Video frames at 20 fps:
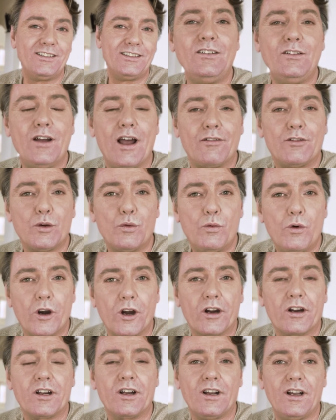you have to
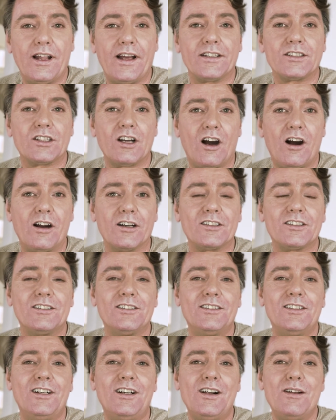work less hard
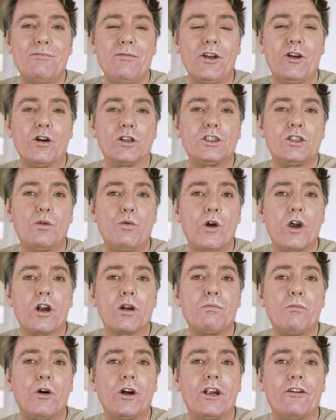because you work
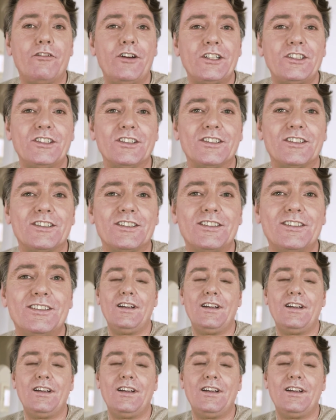more efficient.